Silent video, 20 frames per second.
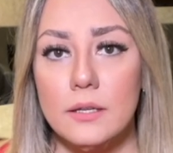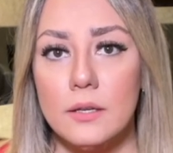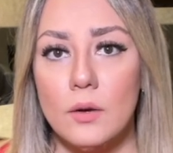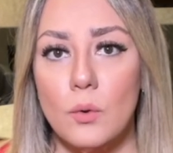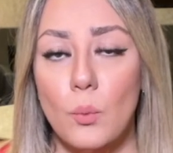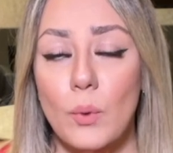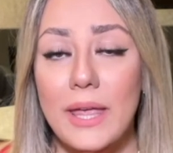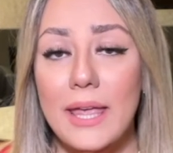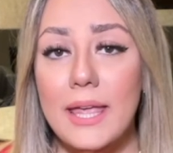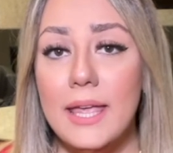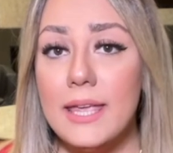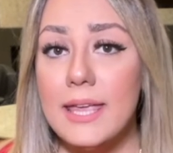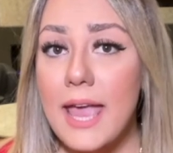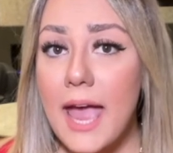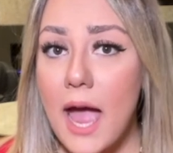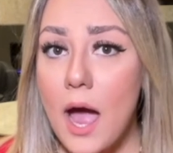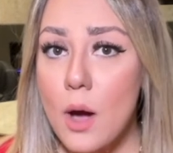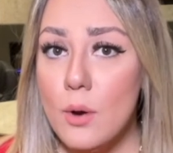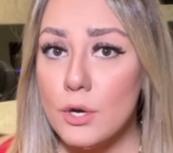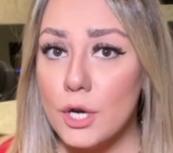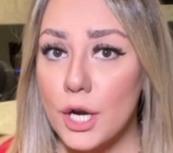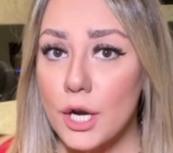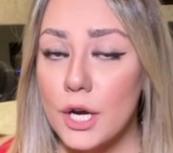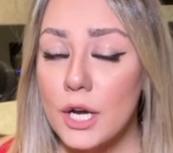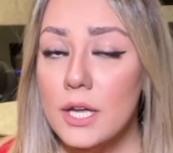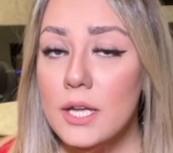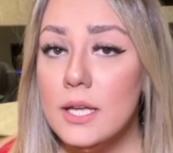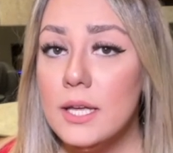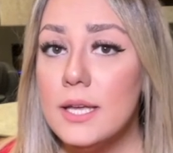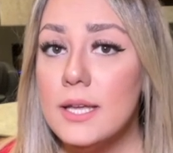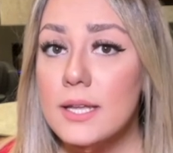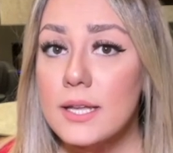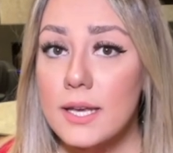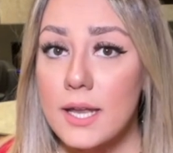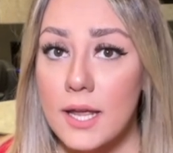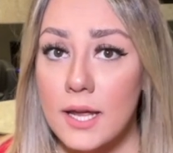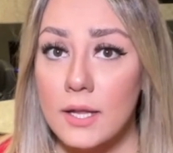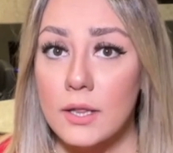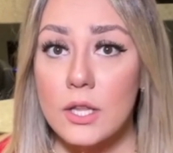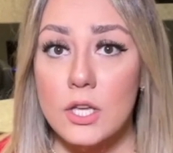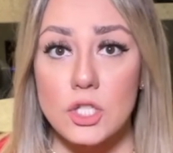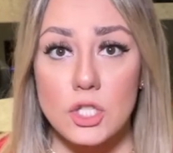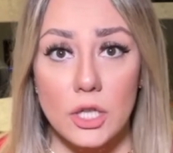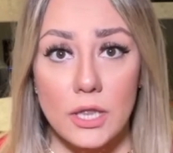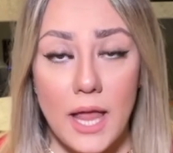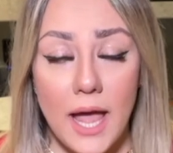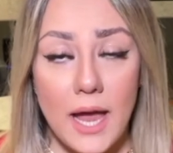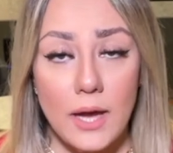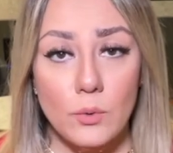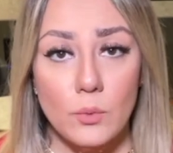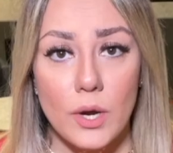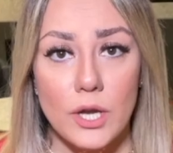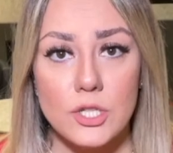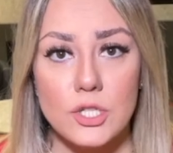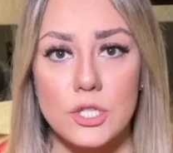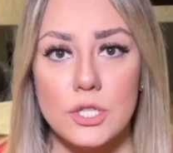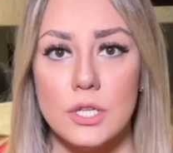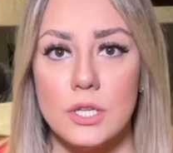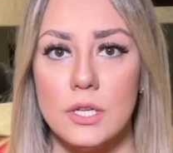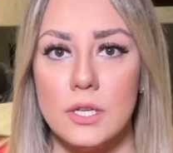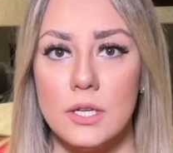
we encounter in English language.